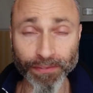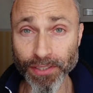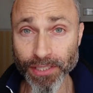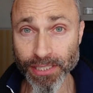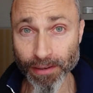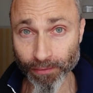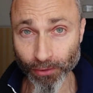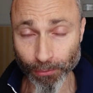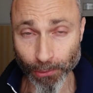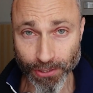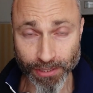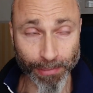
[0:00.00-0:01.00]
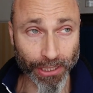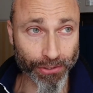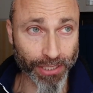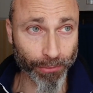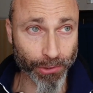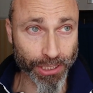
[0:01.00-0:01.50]
First and foremost,
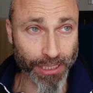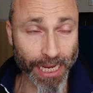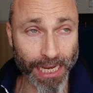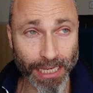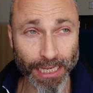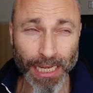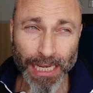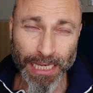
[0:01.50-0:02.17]
because I was saying,